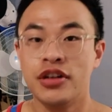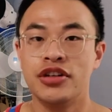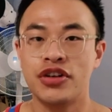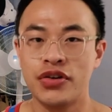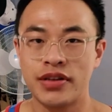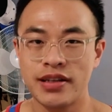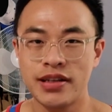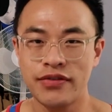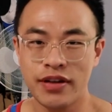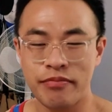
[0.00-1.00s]
So this
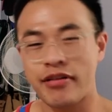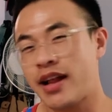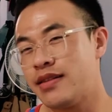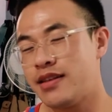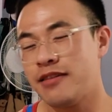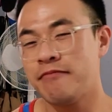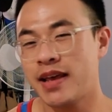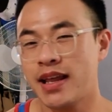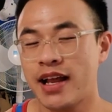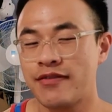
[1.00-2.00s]
is from the brand
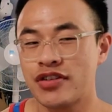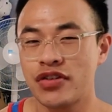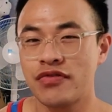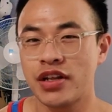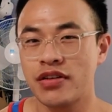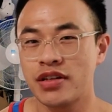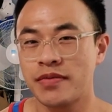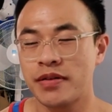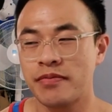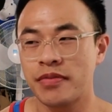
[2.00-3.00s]
TEAMM8. I've shown videos
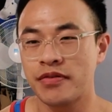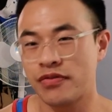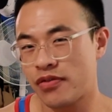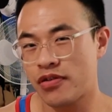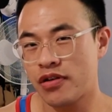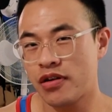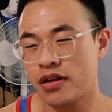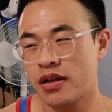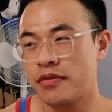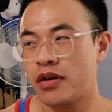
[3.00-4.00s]
of it
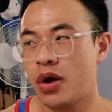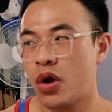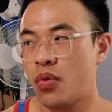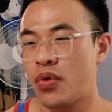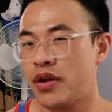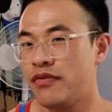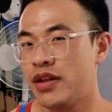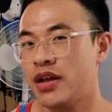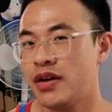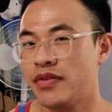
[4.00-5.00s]
before, or one
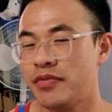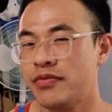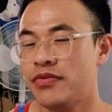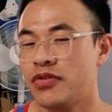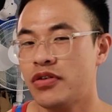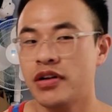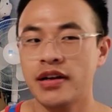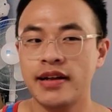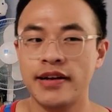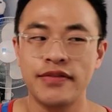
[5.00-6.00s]
video of it before,
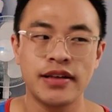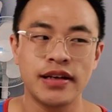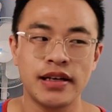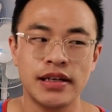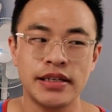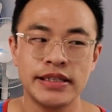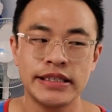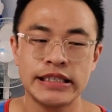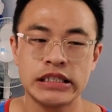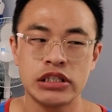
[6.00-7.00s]
of the,
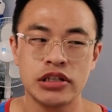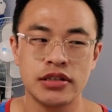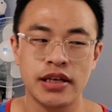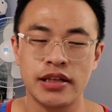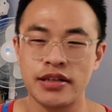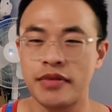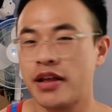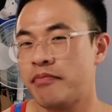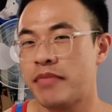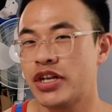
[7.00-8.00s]
it's like this
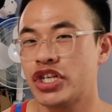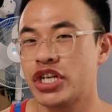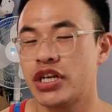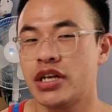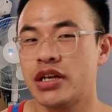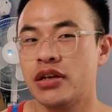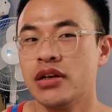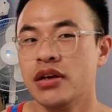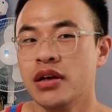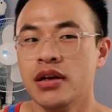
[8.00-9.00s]
meshy
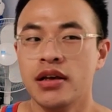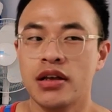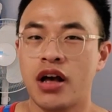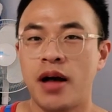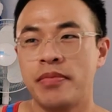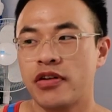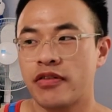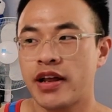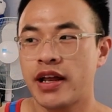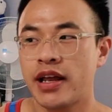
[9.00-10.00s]
copper
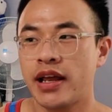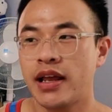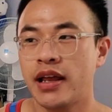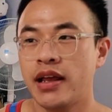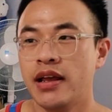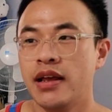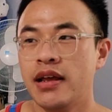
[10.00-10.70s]
gray